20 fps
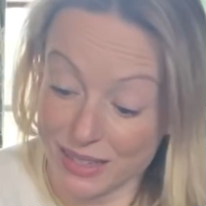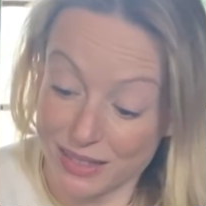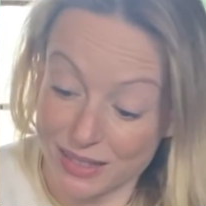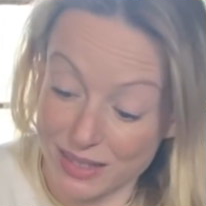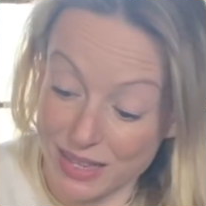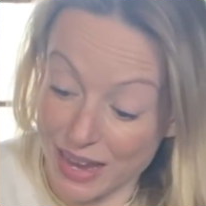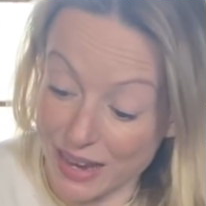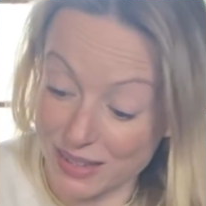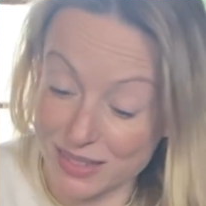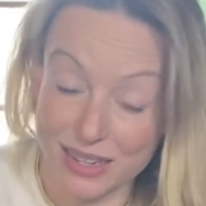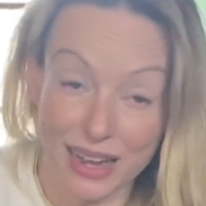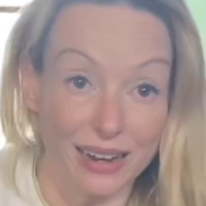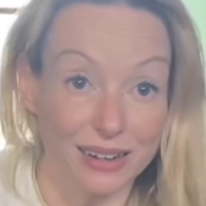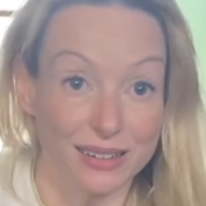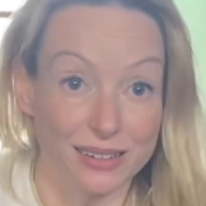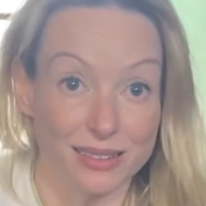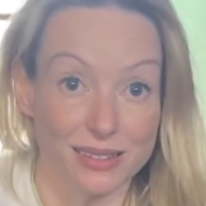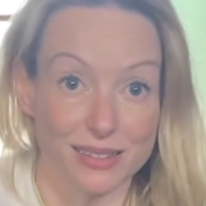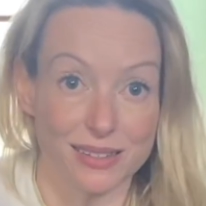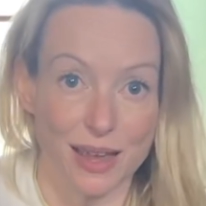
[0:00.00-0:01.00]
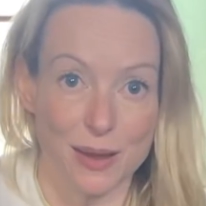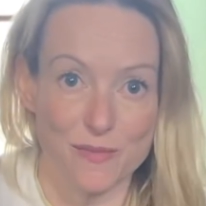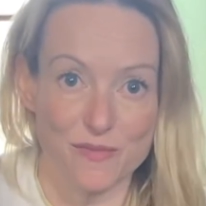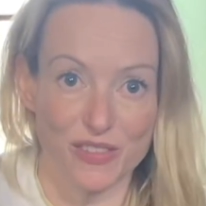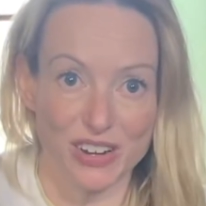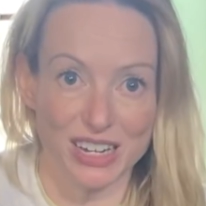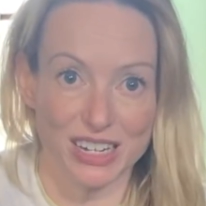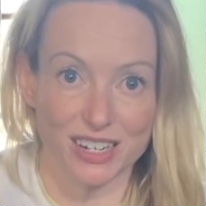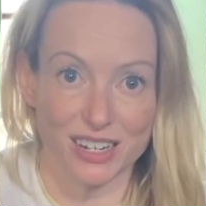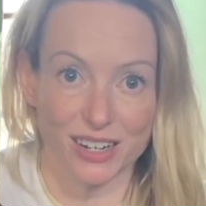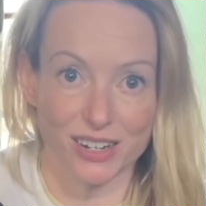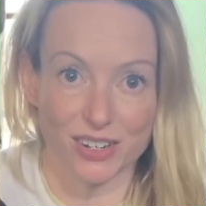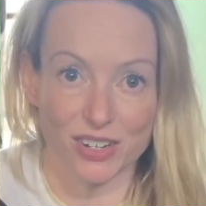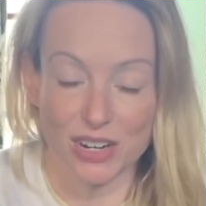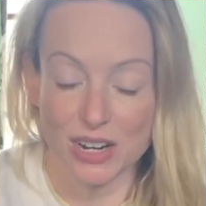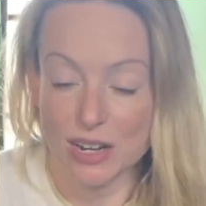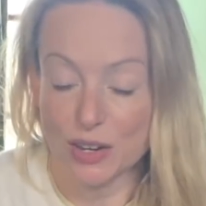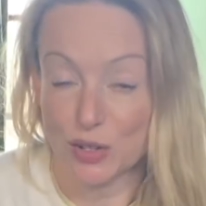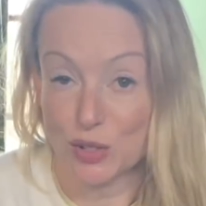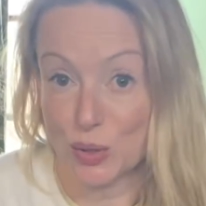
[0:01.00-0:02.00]
Exactly the same vintage,
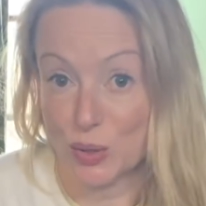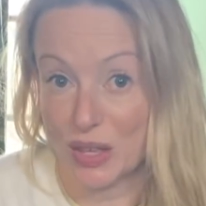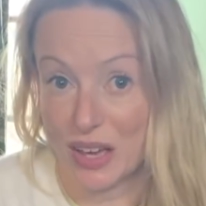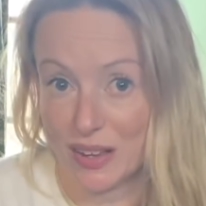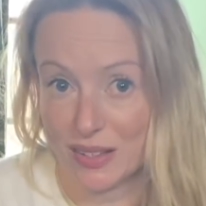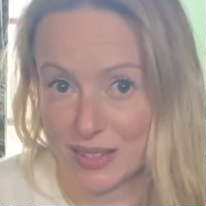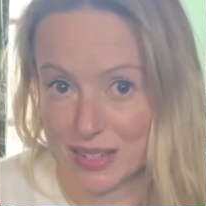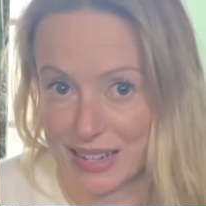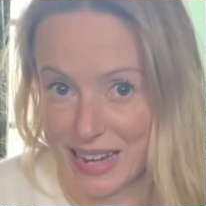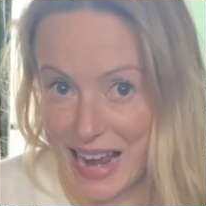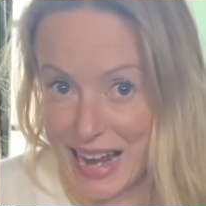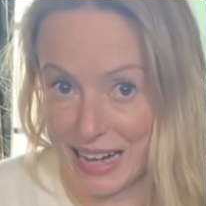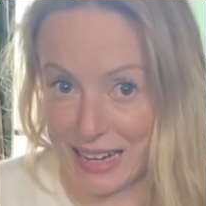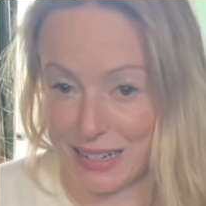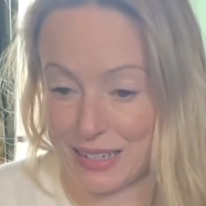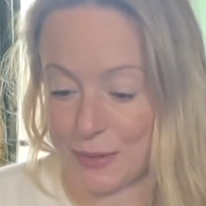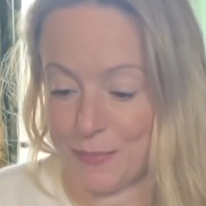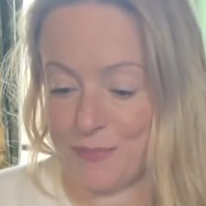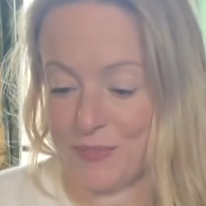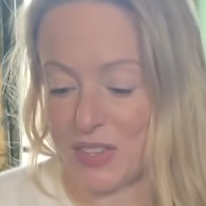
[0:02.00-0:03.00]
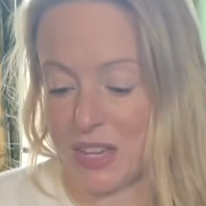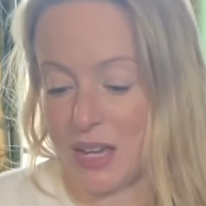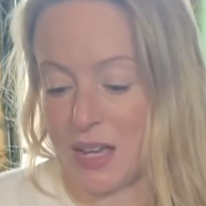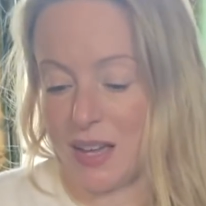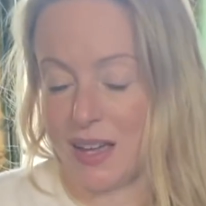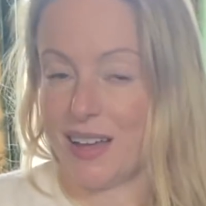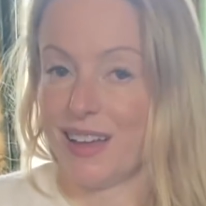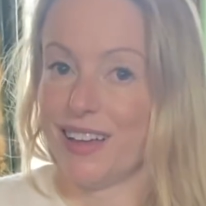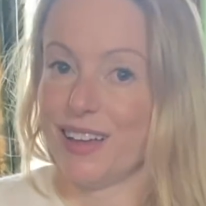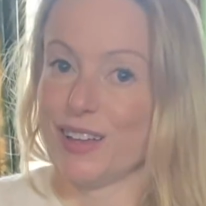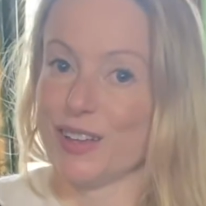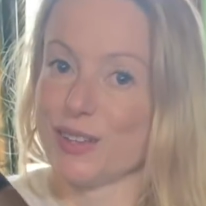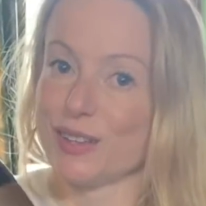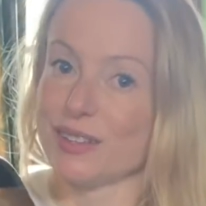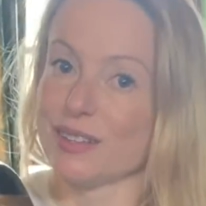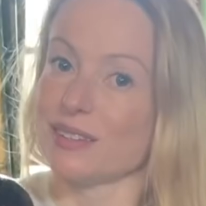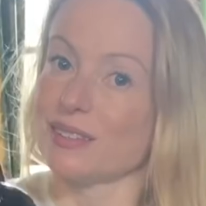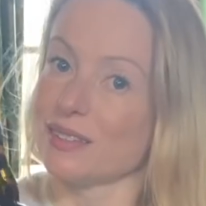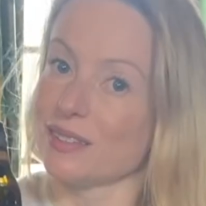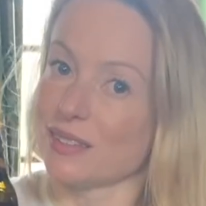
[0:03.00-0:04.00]
2008.
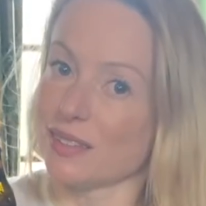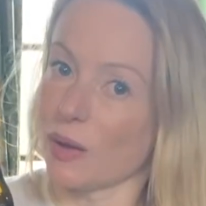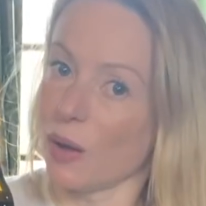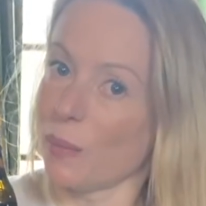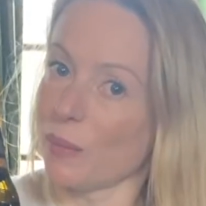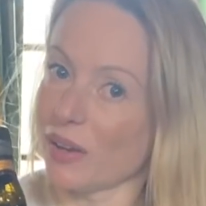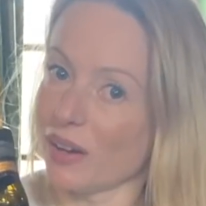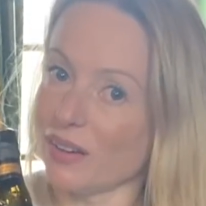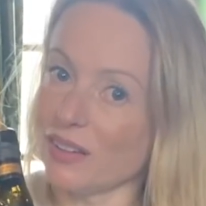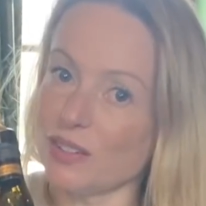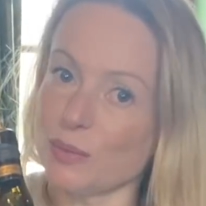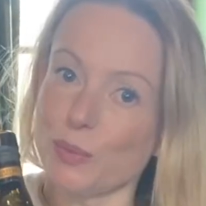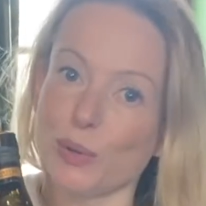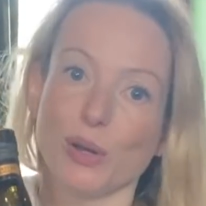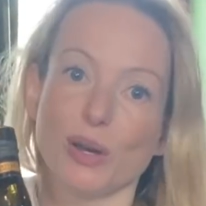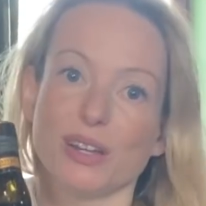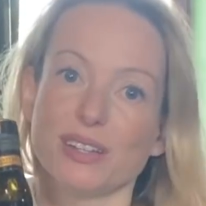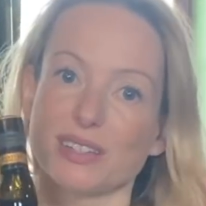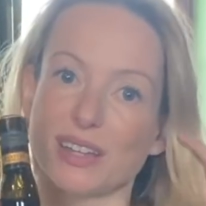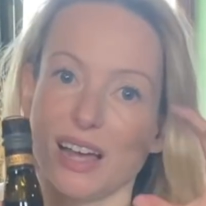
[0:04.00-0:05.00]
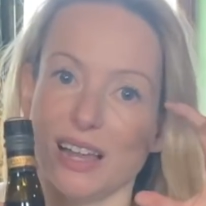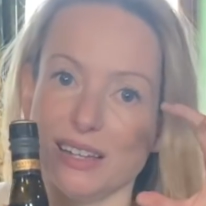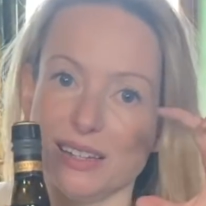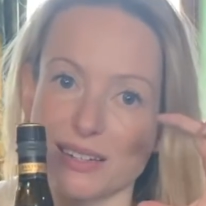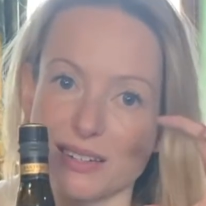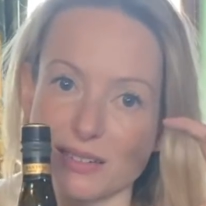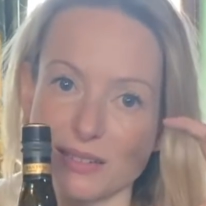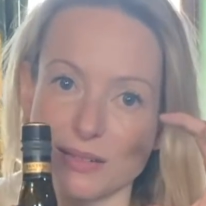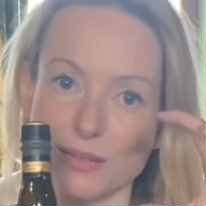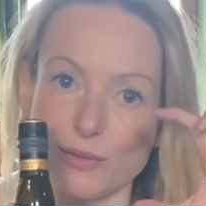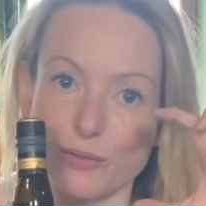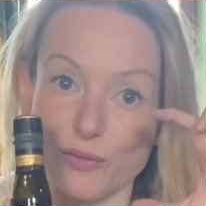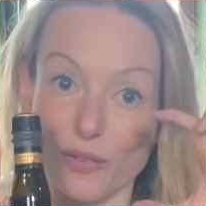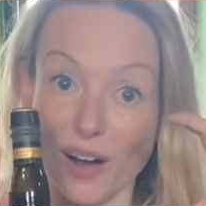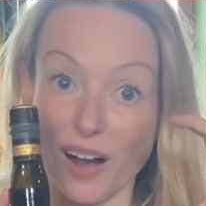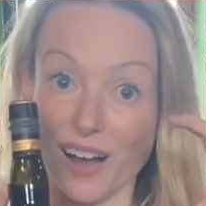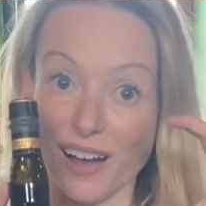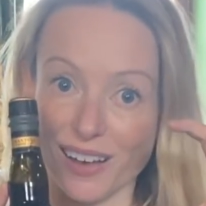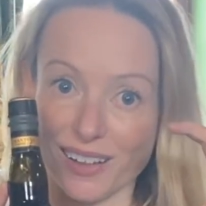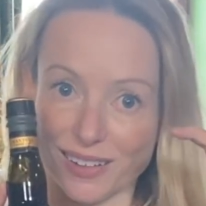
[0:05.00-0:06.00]
So I'm going to put a little
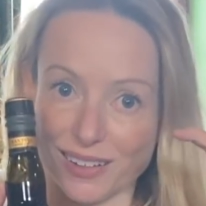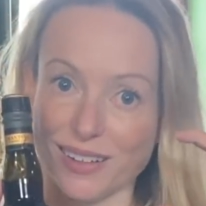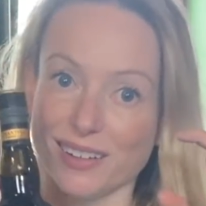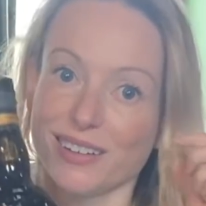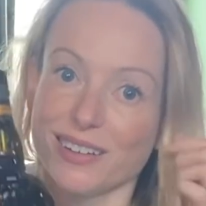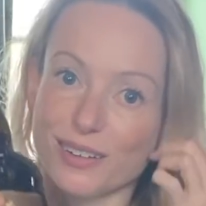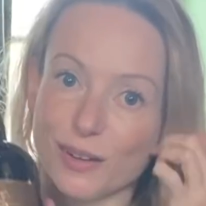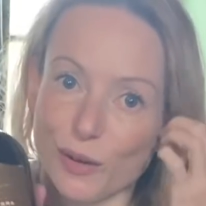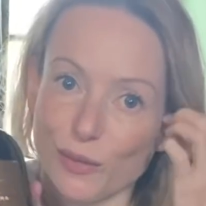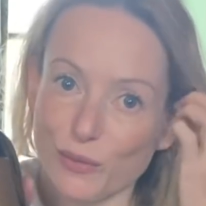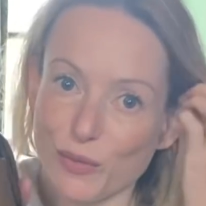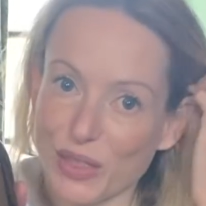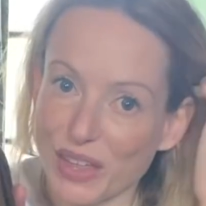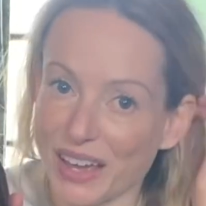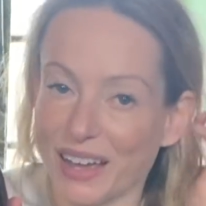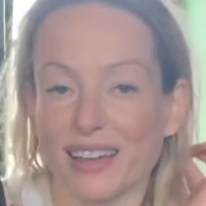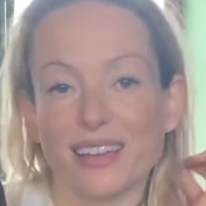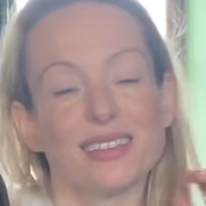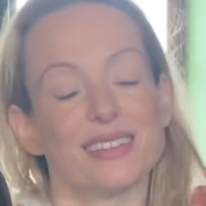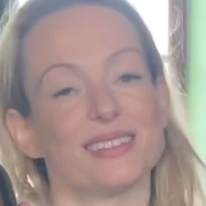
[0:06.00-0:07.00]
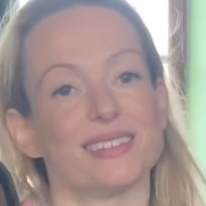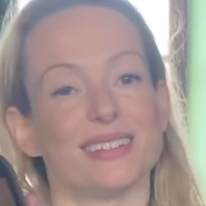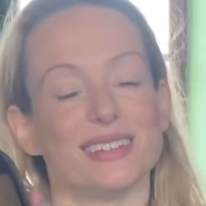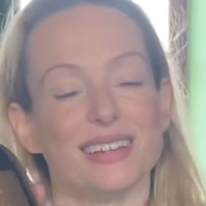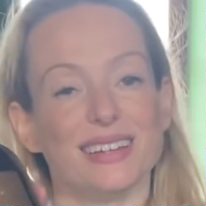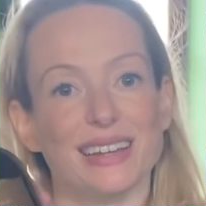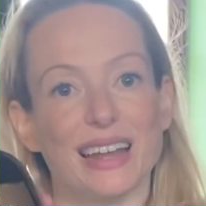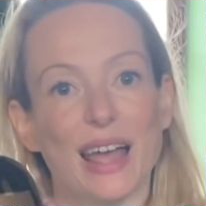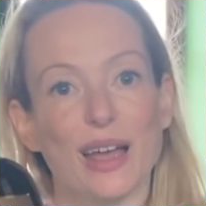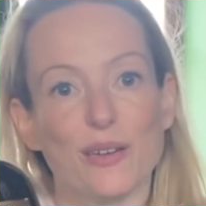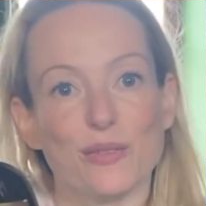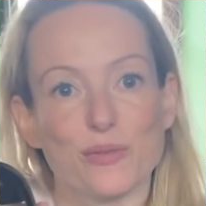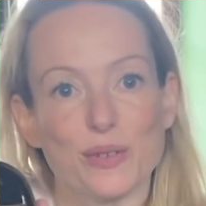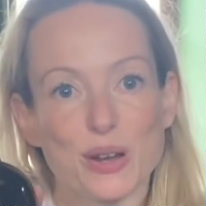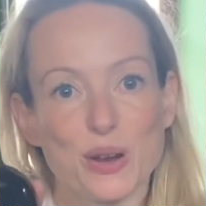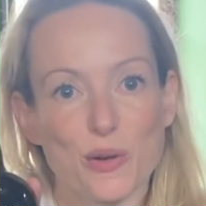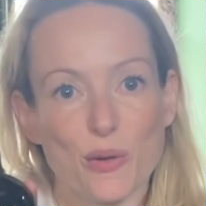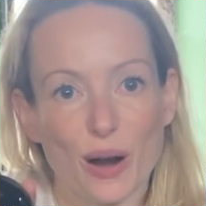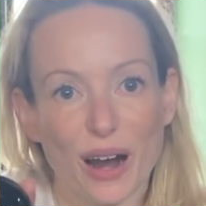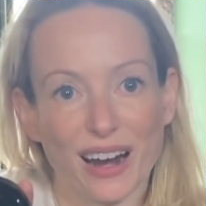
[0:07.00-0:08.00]
vial of this in every
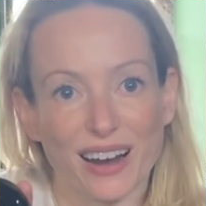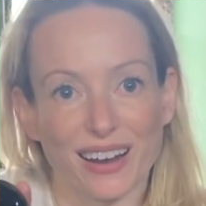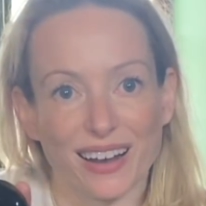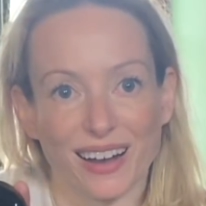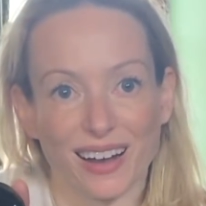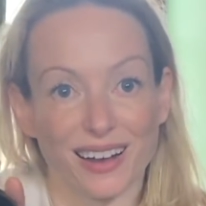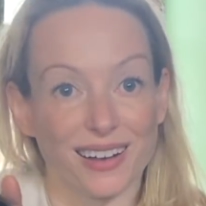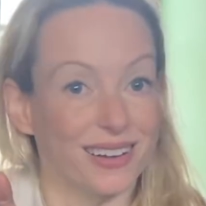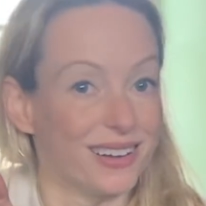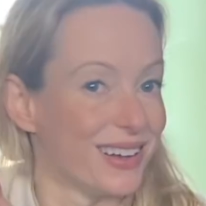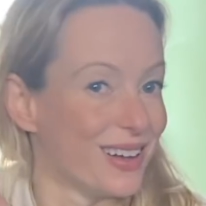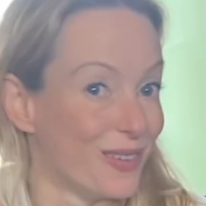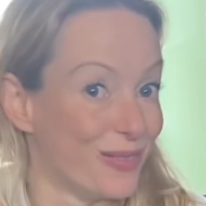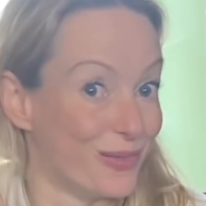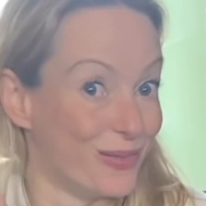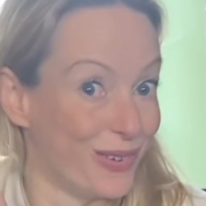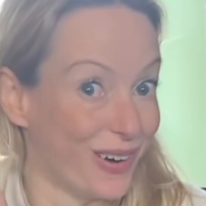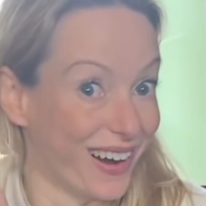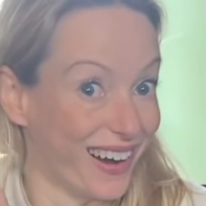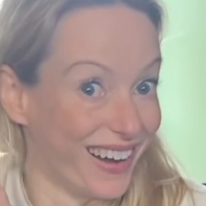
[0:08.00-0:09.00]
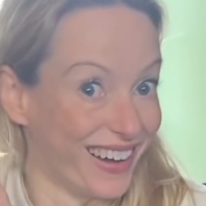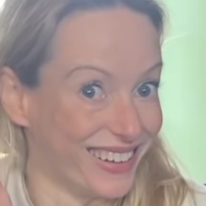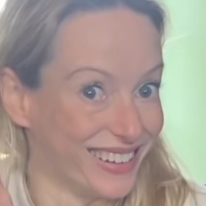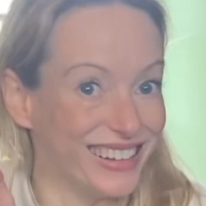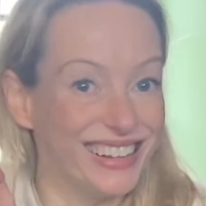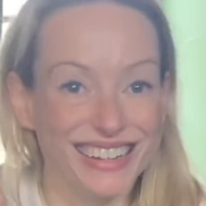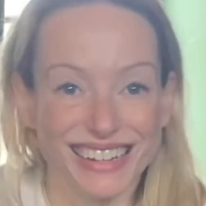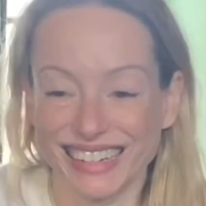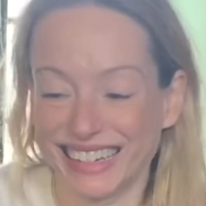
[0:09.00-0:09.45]
cracker. A vial.